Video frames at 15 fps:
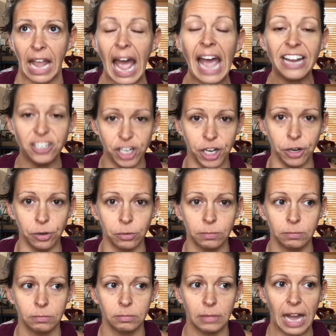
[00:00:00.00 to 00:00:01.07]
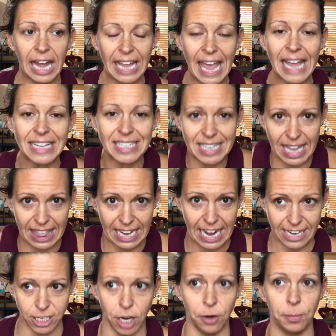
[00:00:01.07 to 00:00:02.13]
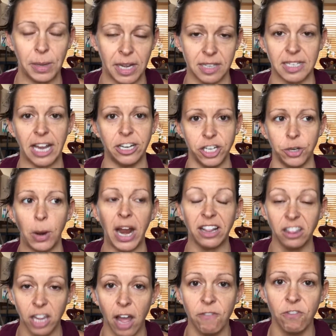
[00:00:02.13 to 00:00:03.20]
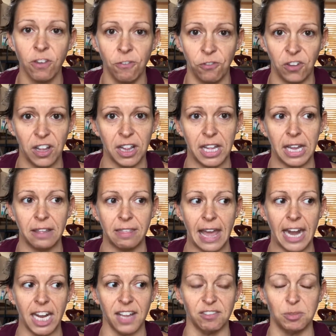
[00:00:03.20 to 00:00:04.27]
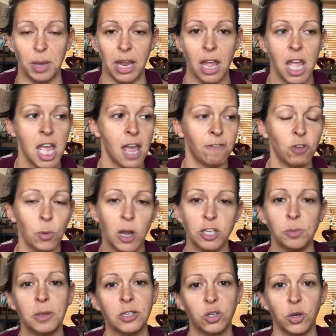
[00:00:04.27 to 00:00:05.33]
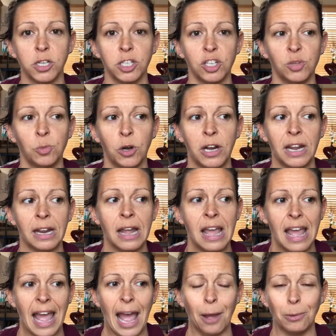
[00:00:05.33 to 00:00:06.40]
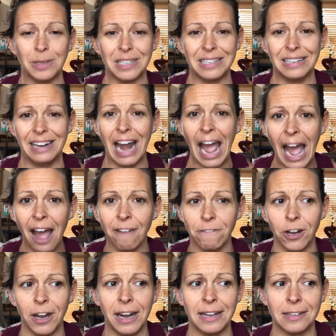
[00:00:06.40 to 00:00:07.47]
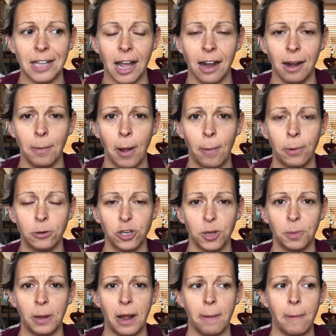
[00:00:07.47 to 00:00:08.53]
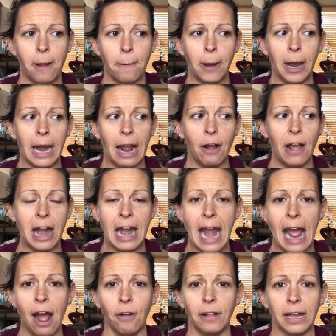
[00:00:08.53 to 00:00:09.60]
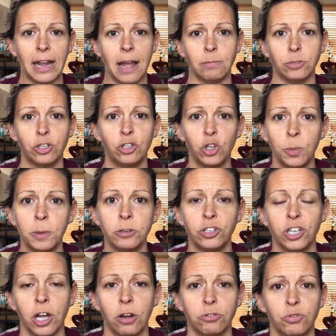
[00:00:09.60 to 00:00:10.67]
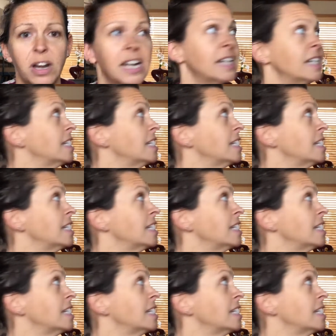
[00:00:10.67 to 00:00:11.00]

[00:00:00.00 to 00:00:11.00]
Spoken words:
I do. I can't say that I don't, because I do. I love the feeling that it gives me. If you watch my stories this morning, I was not very excited about pushing play on my workout, and now, like, I'm super stoked, ready